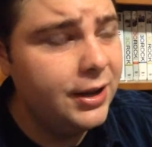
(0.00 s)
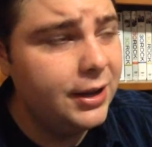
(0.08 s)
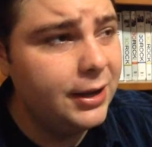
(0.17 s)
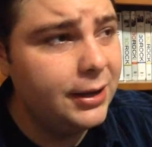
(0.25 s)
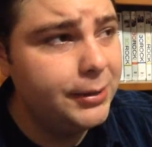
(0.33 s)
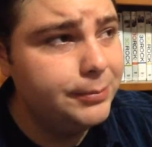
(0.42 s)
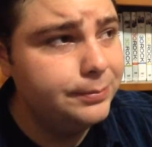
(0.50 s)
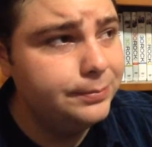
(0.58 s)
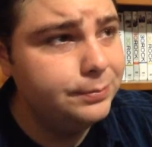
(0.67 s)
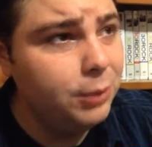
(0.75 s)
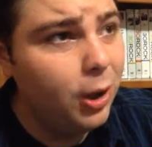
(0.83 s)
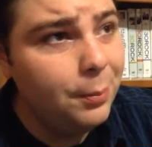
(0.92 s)

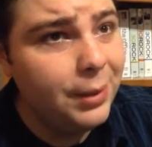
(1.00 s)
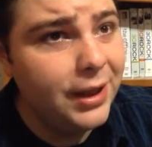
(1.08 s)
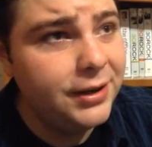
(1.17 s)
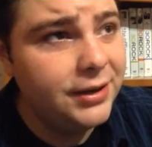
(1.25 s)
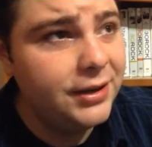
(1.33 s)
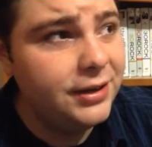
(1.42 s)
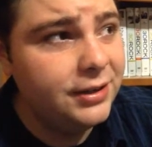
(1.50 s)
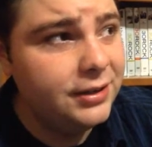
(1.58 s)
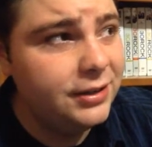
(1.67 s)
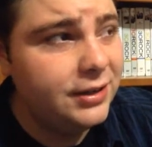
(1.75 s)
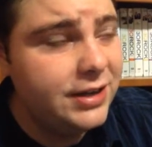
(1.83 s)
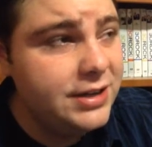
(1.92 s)
Um, Paul
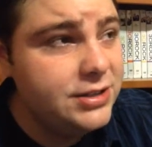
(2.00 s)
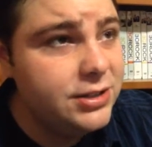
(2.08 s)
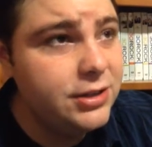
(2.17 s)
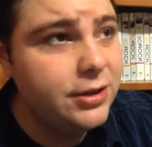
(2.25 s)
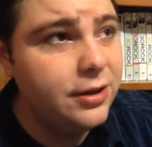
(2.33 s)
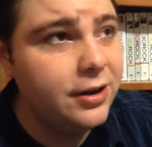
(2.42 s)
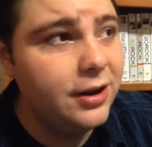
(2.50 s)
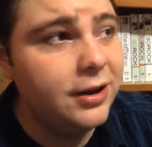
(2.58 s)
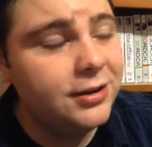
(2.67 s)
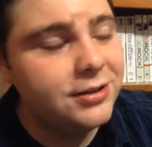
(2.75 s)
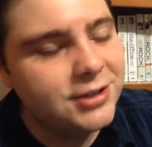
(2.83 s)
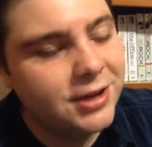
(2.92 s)
Bettany, he's good,
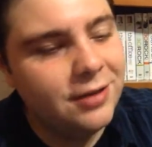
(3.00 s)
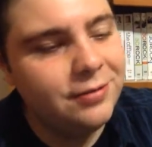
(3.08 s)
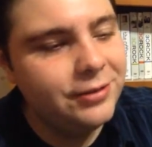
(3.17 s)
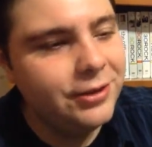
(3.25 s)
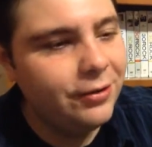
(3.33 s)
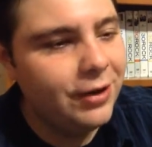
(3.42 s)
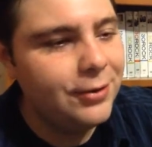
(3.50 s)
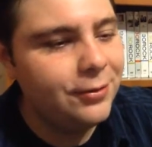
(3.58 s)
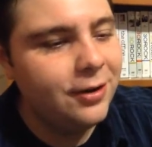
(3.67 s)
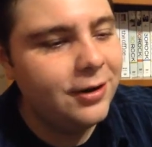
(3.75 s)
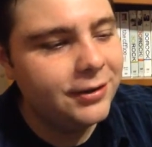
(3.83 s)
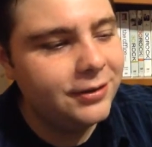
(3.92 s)
and it's kind of you know
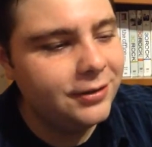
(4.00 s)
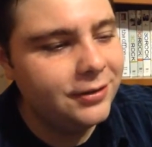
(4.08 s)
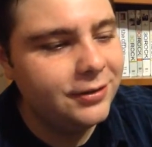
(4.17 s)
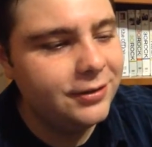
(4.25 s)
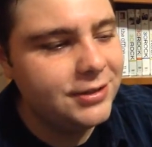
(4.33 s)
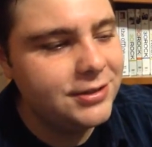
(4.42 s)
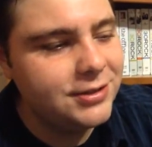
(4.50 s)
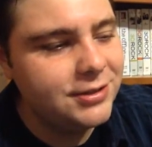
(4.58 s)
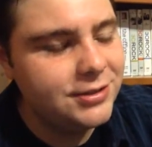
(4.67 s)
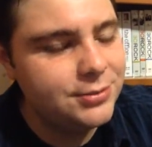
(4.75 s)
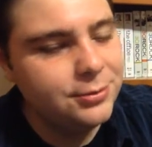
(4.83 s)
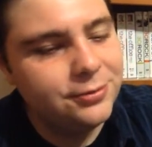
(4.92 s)
ironic that he's
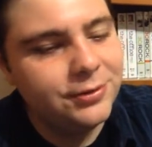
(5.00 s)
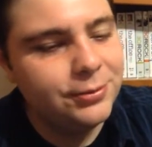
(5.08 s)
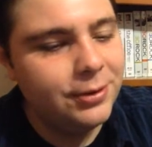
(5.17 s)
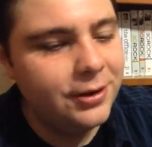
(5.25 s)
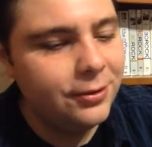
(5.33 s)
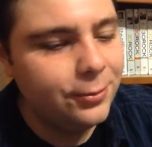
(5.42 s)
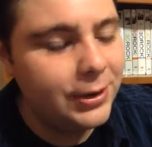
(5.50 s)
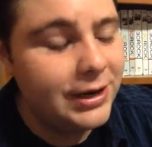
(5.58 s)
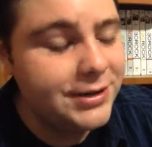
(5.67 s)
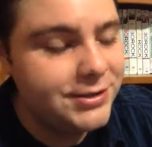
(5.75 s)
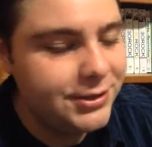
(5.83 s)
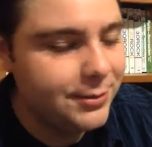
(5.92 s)
in this movie, where
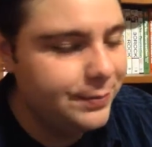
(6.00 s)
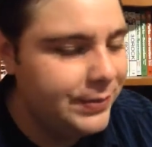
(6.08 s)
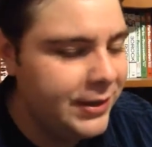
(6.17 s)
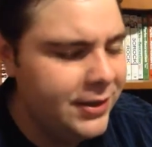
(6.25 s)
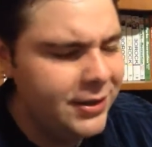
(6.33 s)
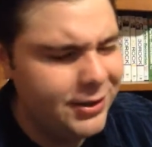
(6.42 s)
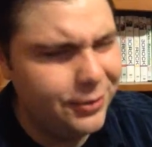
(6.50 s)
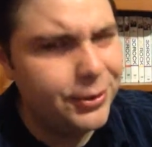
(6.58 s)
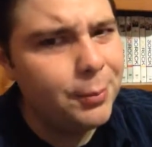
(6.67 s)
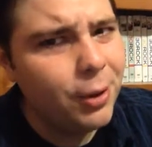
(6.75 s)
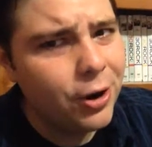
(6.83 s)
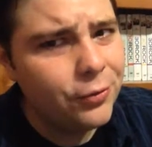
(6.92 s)
whereas um, you know
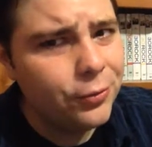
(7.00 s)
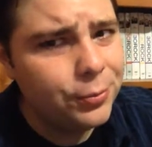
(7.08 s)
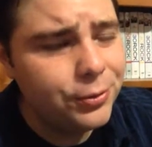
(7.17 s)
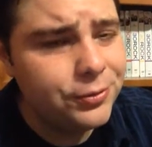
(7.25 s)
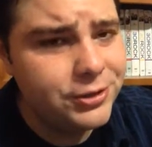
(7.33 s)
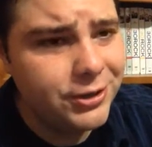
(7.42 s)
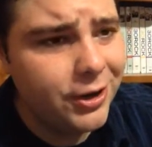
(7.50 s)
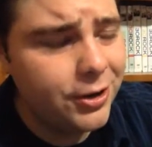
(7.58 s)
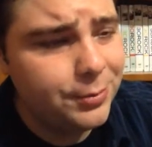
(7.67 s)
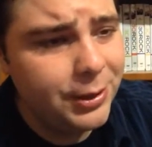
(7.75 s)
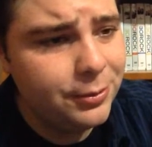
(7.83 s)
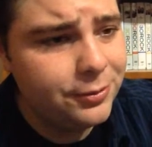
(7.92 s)
in the Marvel movies, the
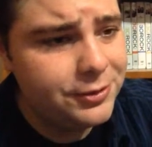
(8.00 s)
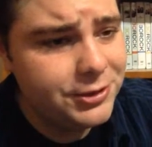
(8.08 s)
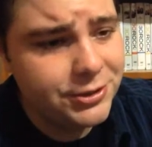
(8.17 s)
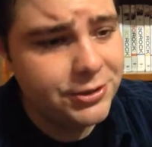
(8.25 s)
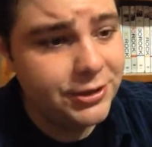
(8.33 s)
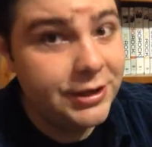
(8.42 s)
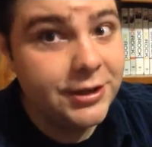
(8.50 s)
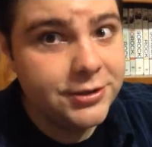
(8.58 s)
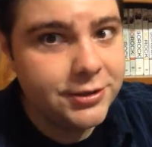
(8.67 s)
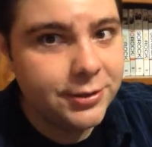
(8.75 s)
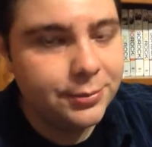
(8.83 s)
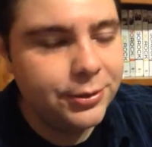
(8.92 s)
Iron Man movies, he he
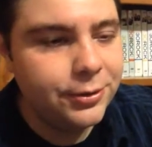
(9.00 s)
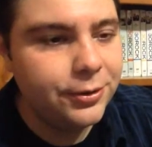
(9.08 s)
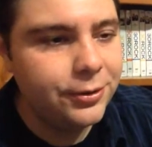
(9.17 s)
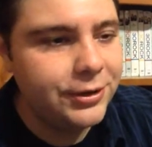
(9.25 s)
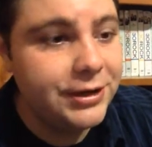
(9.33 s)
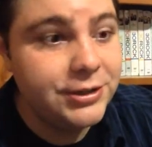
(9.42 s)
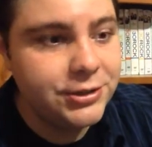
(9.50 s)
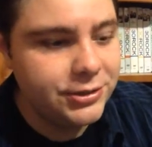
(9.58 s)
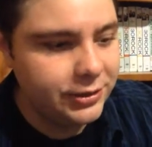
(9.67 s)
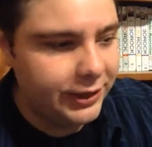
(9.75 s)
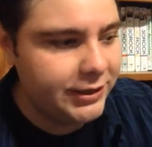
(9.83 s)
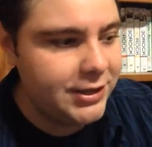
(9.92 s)
is a computer, and he's
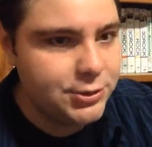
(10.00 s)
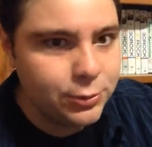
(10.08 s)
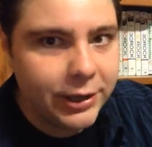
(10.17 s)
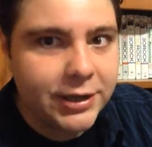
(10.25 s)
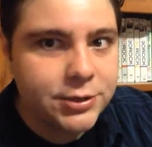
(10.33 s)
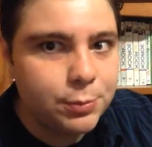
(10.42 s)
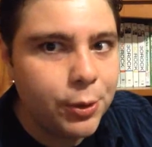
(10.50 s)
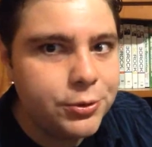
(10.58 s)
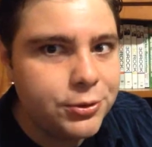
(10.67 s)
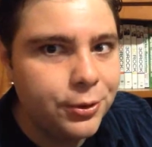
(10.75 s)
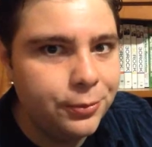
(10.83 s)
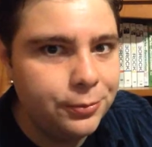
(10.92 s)
like that's like his
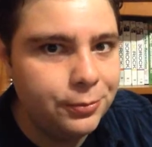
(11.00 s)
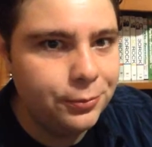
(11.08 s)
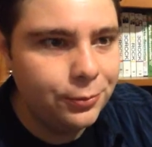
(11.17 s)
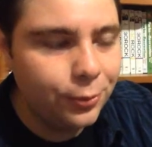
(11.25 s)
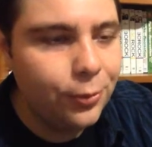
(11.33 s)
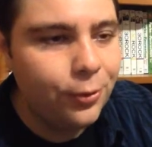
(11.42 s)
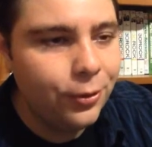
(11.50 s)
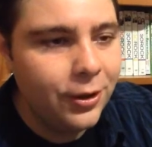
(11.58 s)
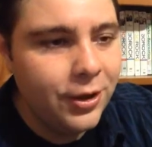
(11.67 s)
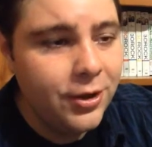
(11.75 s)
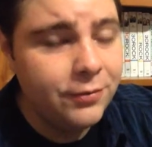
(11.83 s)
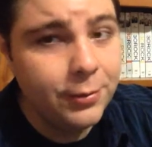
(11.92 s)
most known role,
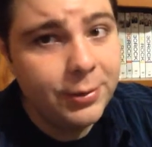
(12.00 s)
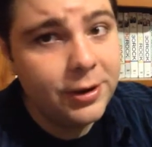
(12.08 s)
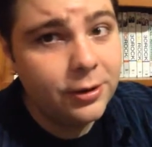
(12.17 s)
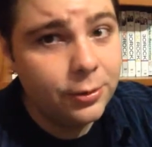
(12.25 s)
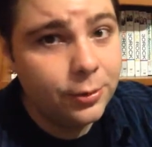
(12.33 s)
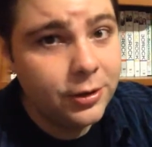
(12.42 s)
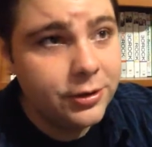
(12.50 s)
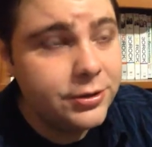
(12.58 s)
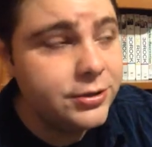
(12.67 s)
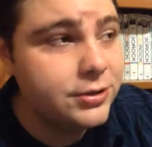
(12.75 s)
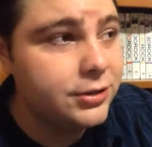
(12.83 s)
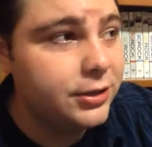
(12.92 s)
for better or
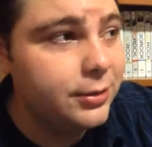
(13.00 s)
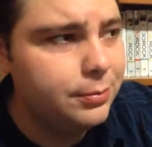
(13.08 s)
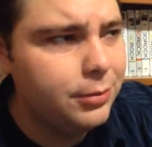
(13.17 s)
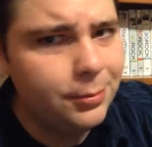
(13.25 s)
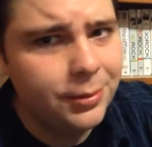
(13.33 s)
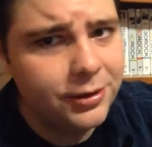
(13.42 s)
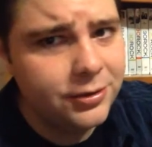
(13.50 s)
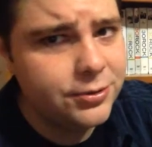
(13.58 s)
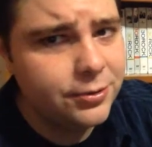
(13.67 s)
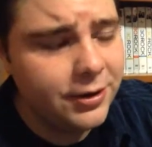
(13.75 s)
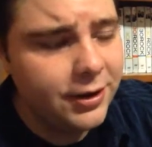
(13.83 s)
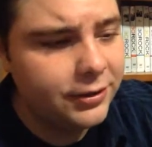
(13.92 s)
worse. Um, Paul
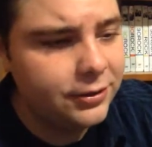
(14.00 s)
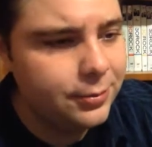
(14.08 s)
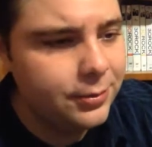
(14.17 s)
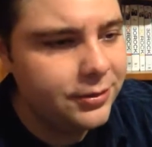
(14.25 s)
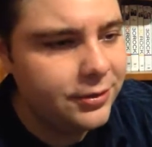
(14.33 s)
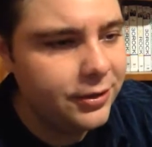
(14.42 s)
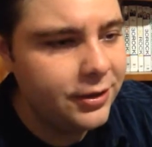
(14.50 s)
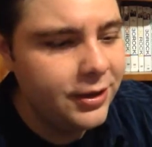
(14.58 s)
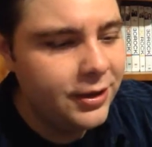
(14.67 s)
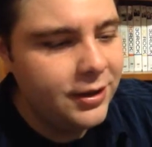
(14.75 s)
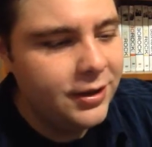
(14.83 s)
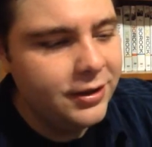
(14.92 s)
Bettany's a great actor, but the, uh,
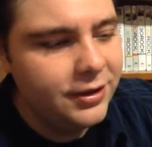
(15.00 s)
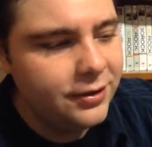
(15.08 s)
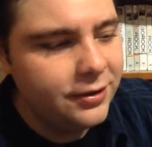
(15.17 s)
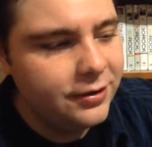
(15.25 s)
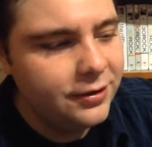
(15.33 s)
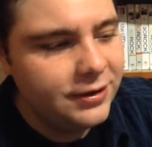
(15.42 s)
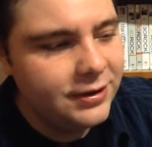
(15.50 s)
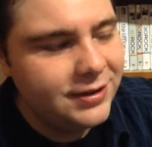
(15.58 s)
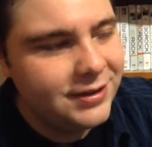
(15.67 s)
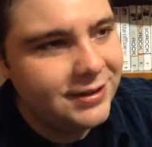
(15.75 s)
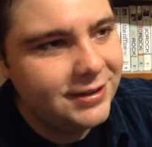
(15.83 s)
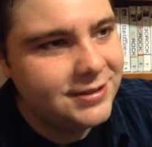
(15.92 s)
here
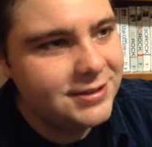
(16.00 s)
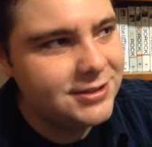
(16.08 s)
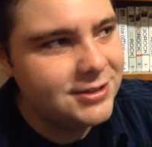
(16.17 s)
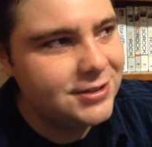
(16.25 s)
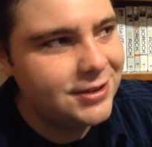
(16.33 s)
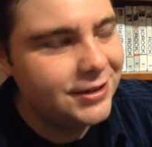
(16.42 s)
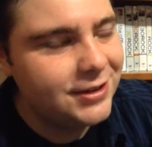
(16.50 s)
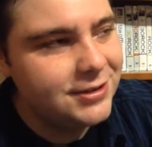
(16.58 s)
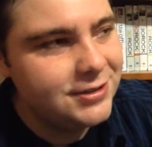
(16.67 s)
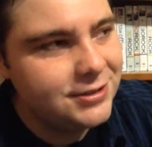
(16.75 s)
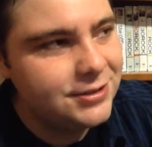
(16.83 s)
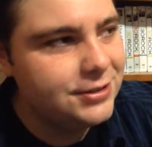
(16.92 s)
it's just like
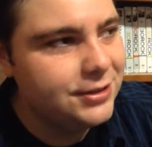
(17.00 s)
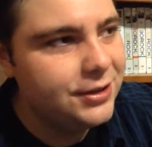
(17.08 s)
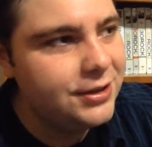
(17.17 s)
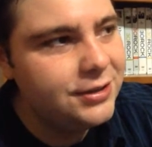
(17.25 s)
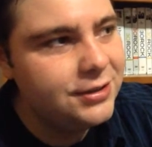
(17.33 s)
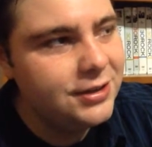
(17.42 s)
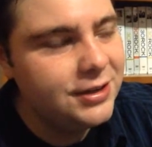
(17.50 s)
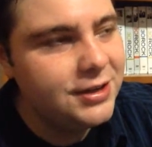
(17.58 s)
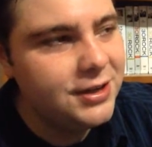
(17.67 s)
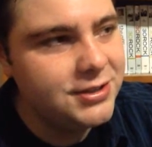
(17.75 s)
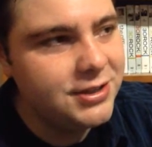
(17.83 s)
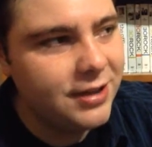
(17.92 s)
he's you know he
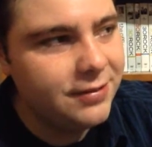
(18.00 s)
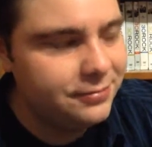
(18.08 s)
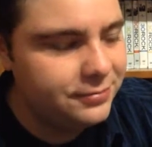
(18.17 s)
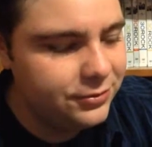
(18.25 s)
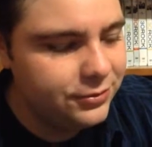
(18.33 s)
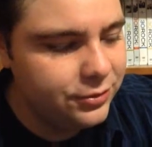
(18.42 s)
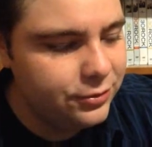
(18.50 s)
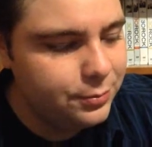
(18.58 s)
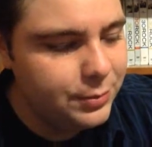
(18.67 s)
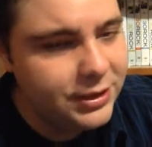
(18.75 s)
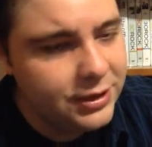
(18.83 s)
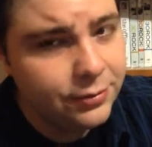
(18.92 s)
he doesn't have too
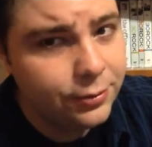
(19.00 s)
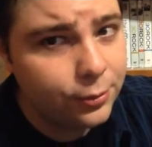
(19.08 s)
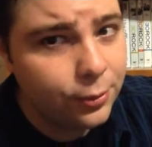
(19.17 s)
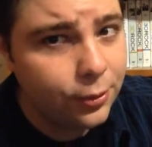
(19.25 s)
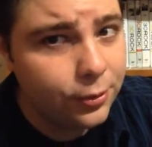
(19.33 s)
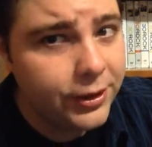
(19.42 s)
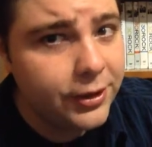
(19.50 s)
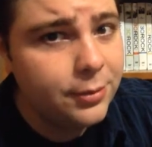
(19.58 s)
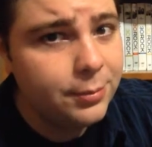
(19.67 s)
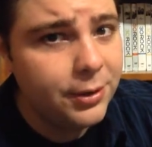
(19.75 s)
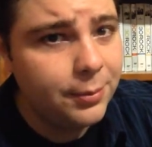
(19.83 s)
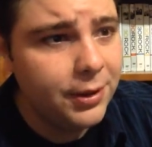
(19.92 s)
meaty of a role. It
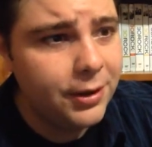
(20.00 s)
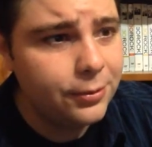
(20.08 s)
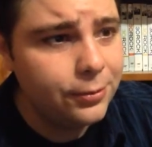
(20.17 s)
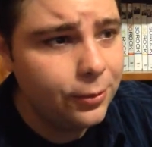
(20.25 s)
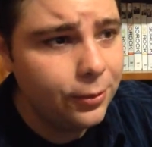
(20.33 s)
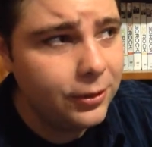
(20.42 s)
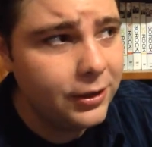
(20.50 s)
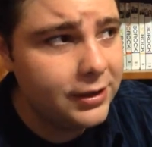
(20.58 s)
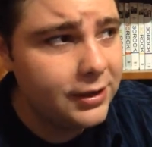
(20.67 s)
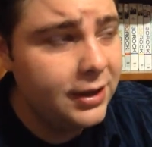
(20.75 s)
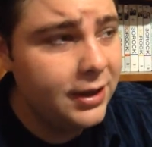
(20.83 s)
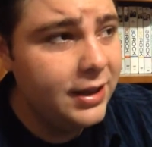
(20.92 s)
could have been a better role, like.